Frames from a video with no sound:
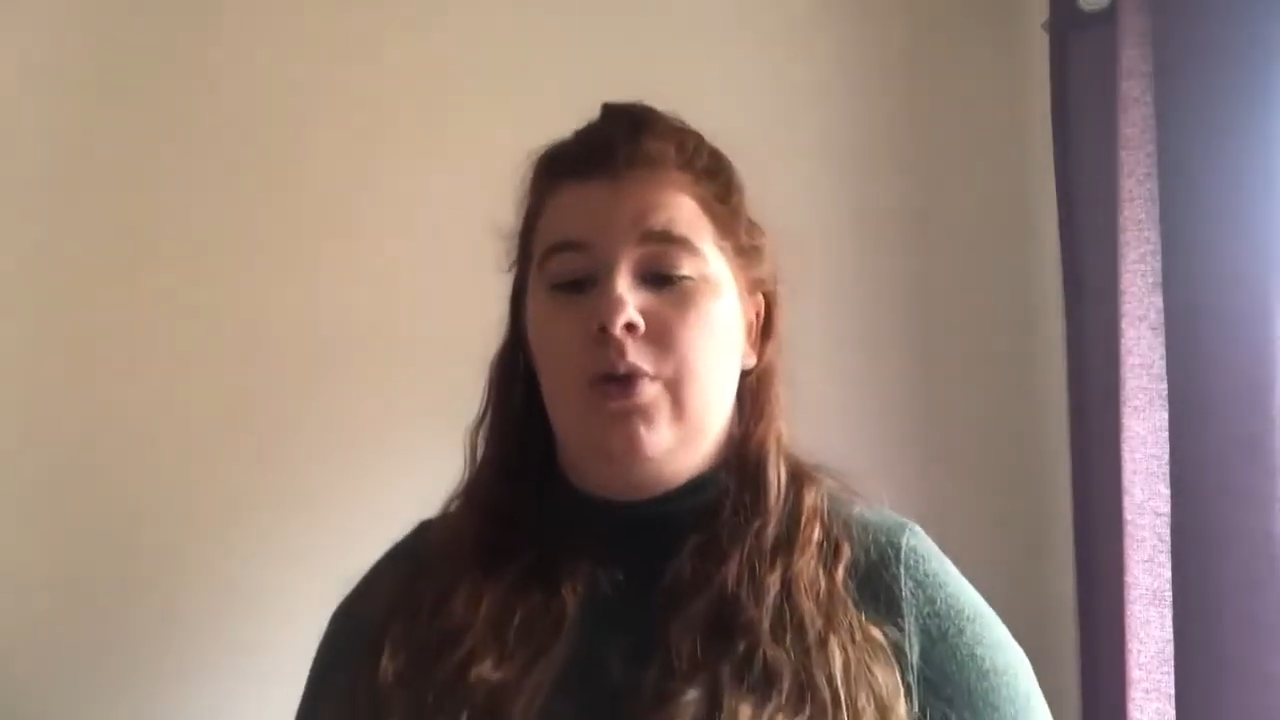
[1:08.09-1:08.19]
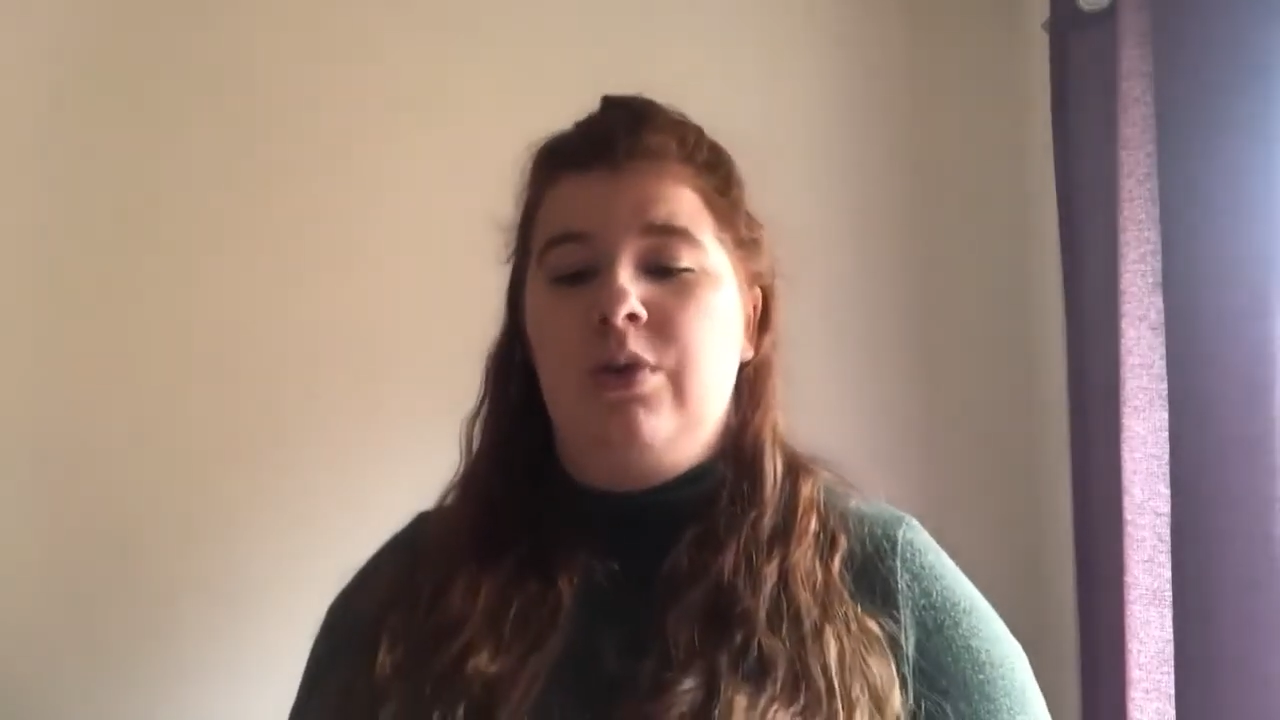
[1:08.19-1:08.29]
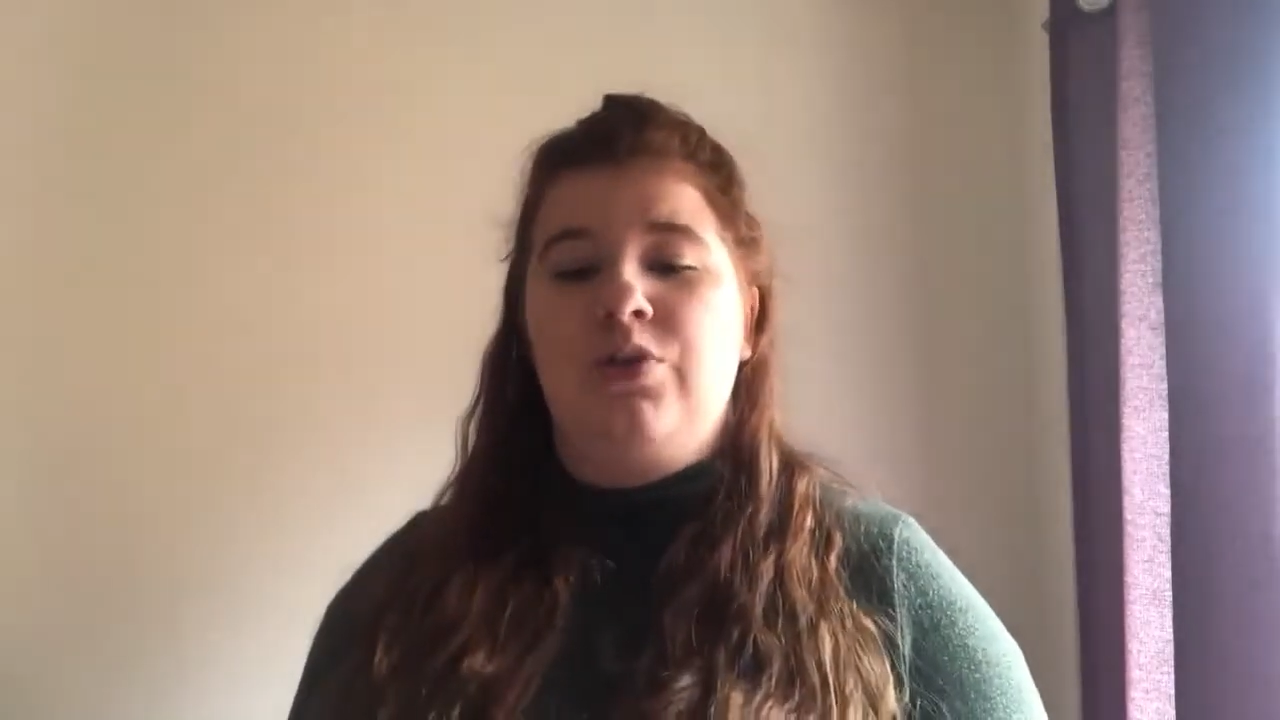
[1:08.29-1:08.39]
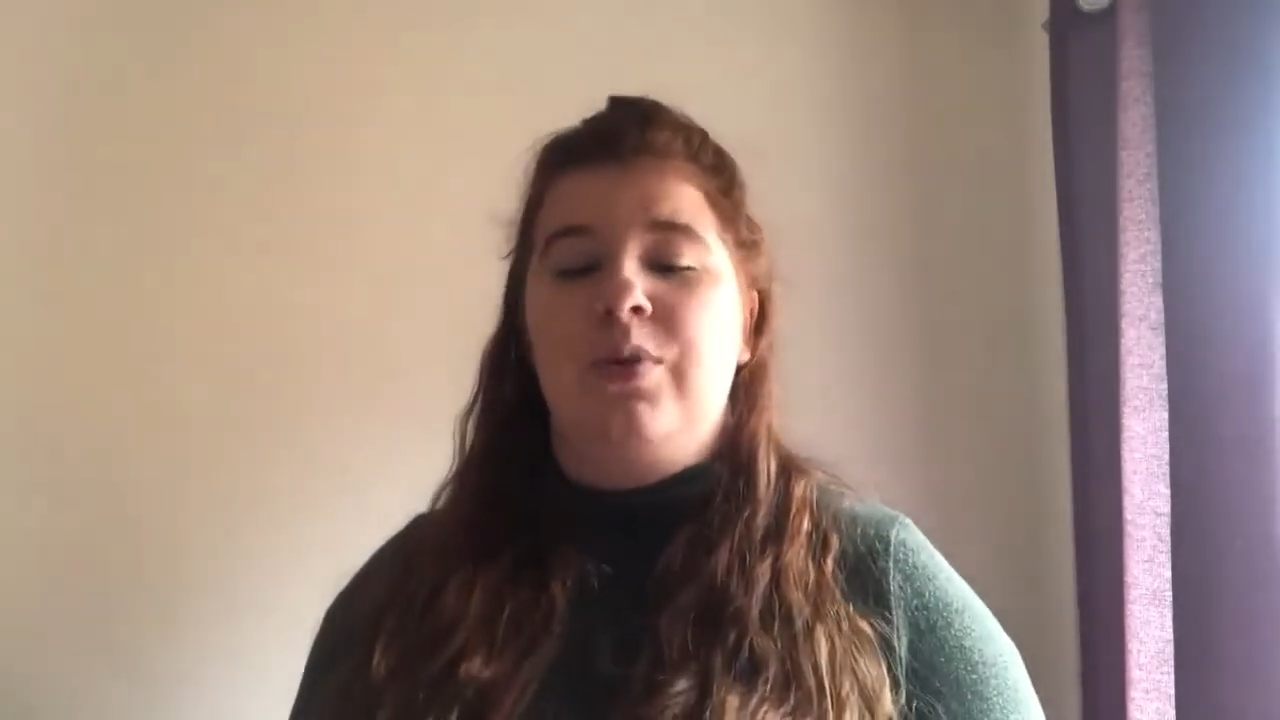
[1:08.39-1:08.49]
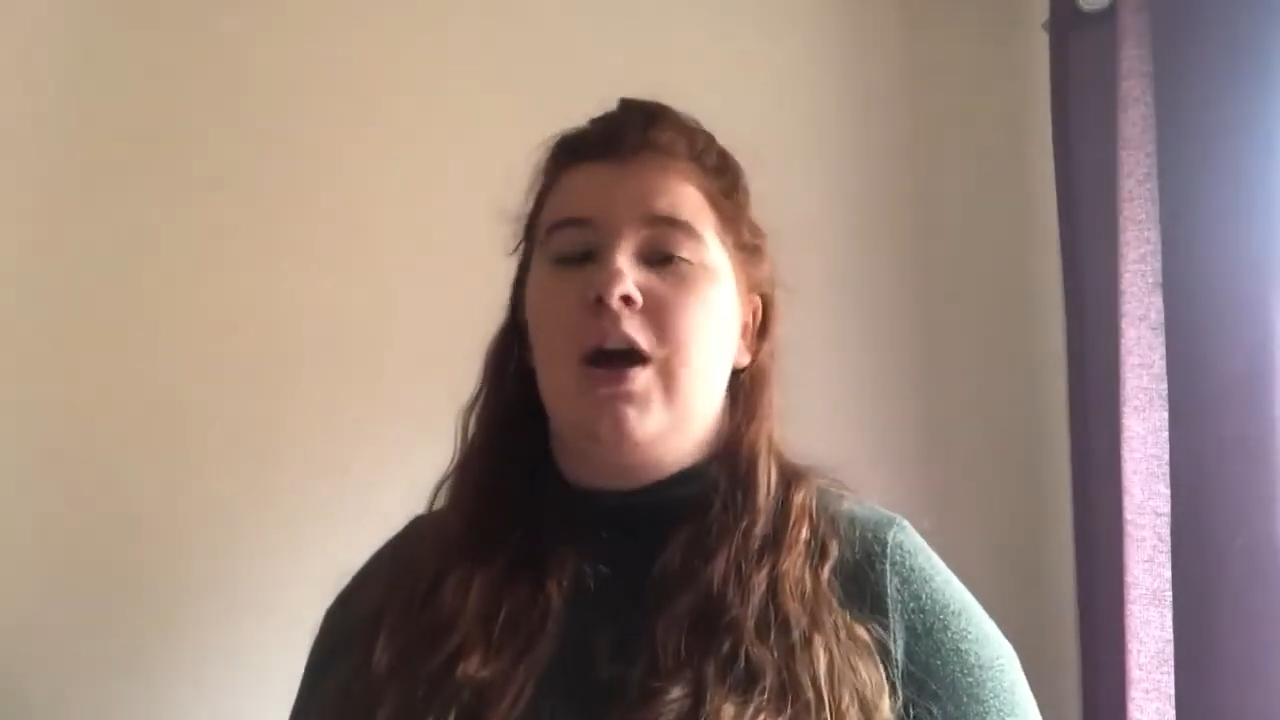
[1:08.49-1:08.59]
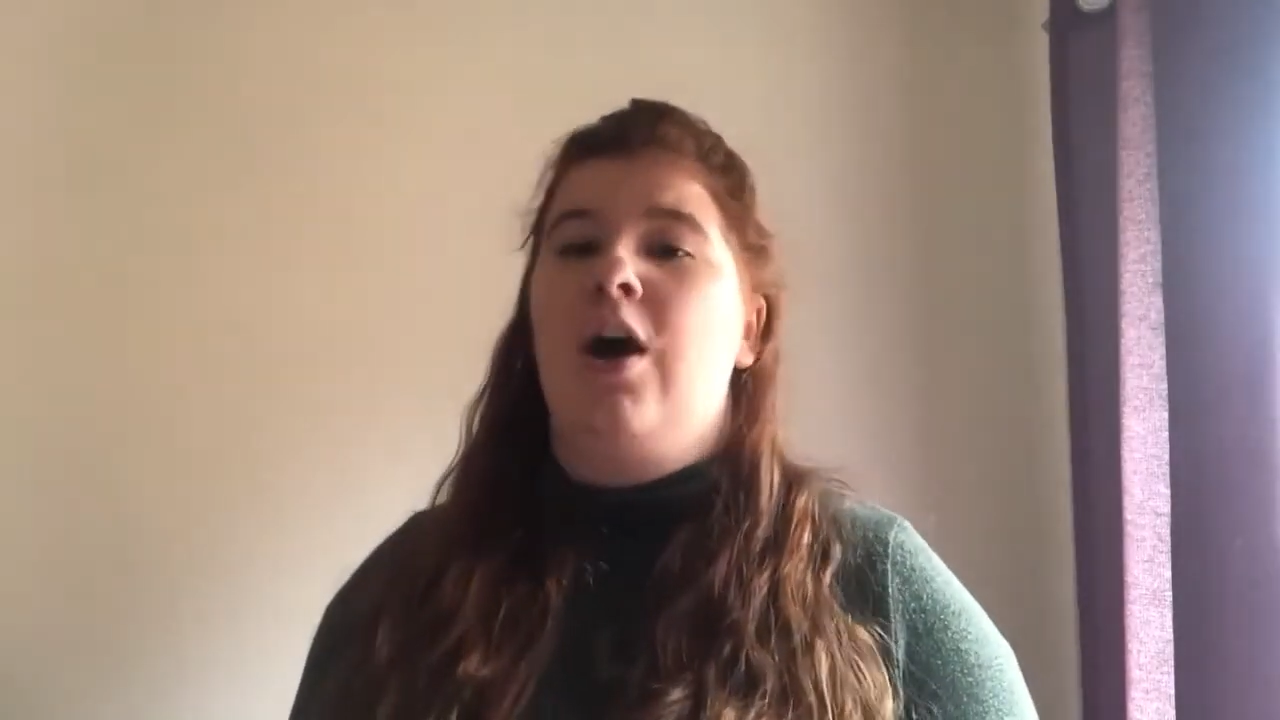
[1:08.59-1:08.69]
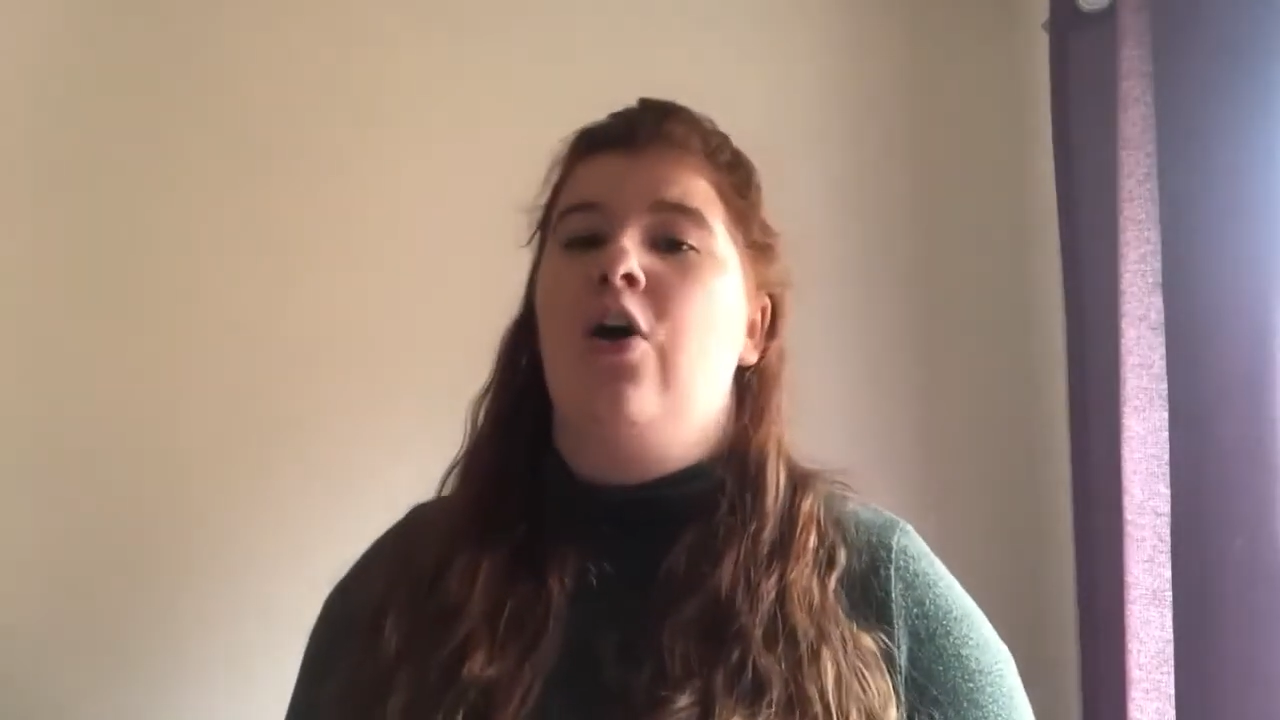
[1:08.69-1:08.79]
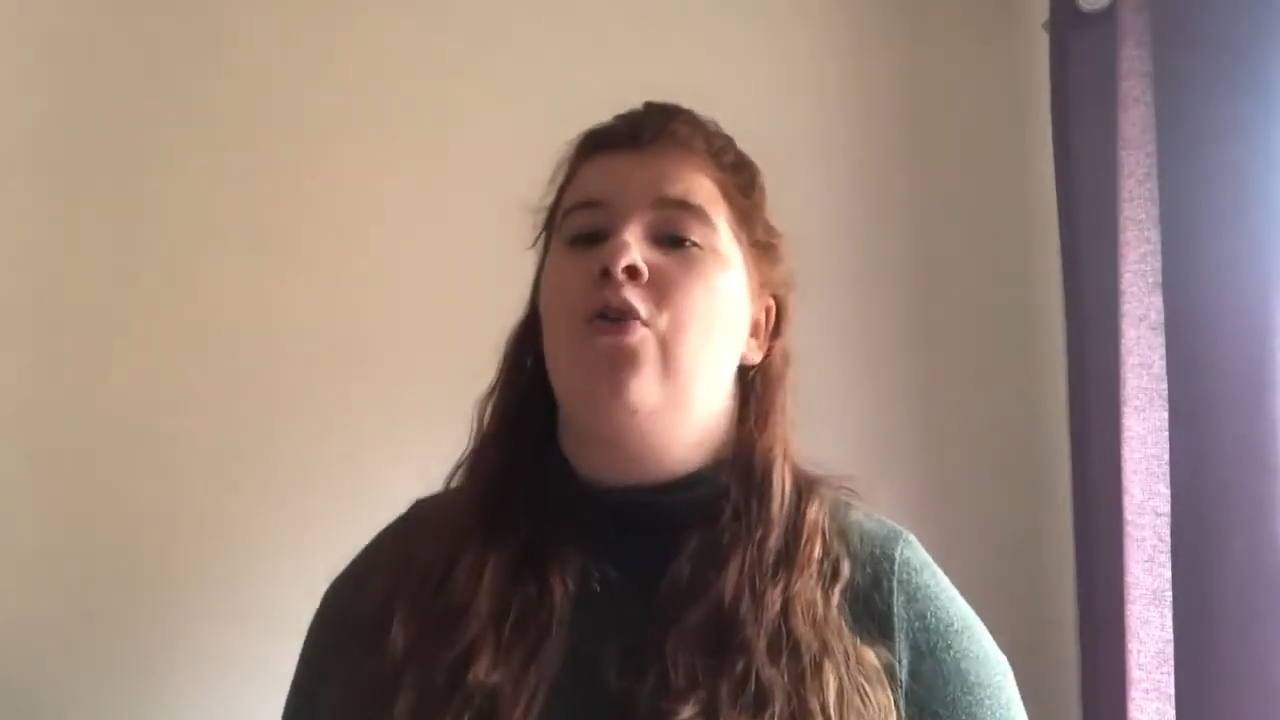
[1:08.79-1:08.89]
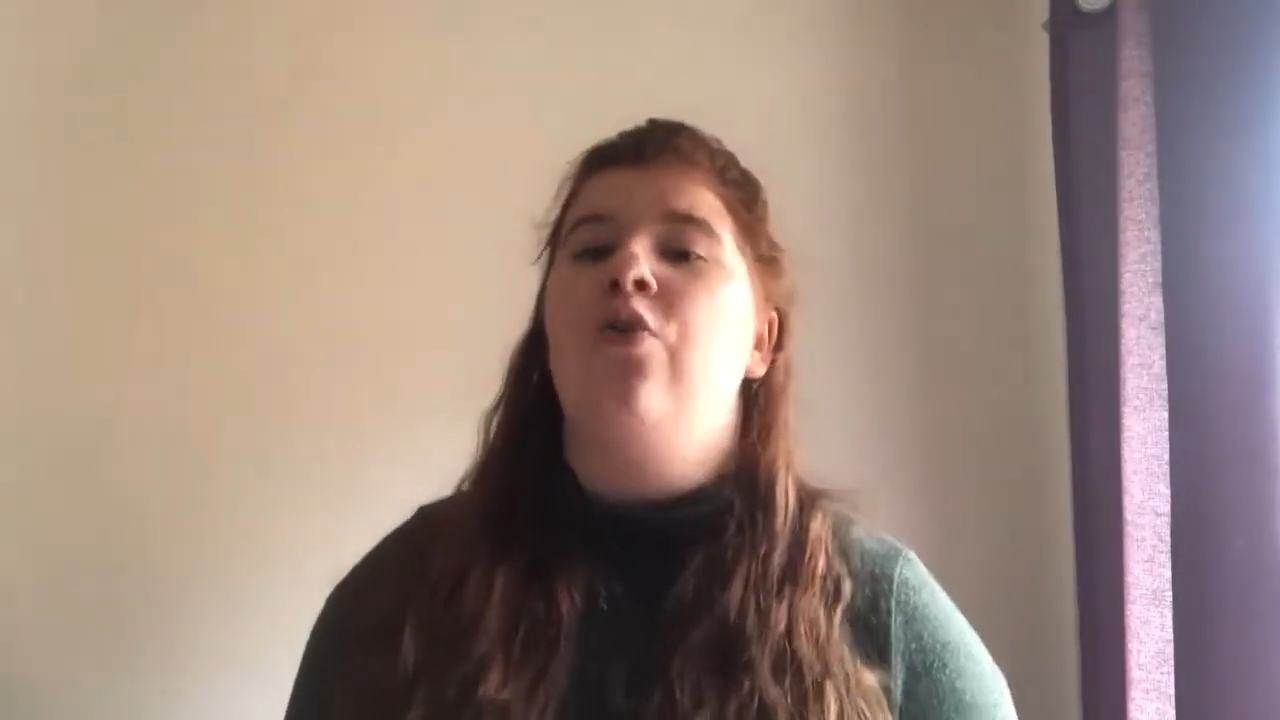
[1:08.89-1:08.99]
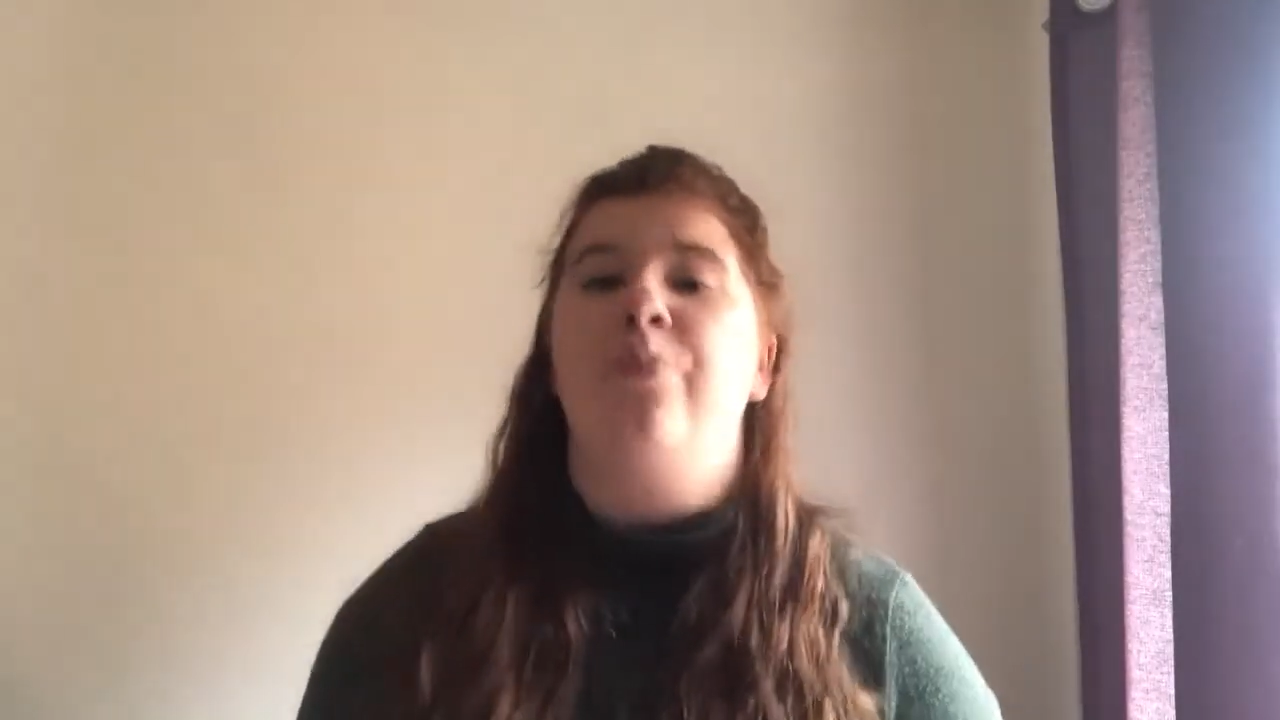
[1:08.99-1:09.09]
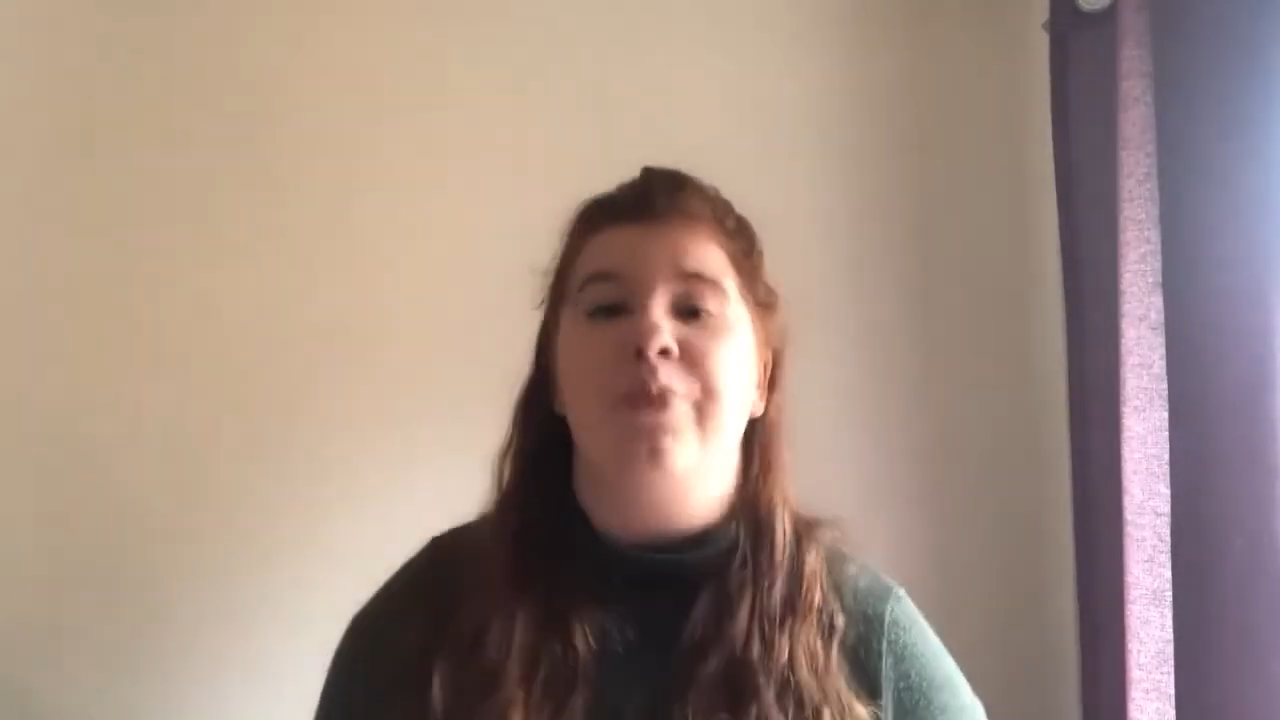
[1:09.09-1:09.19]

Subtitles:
which we are all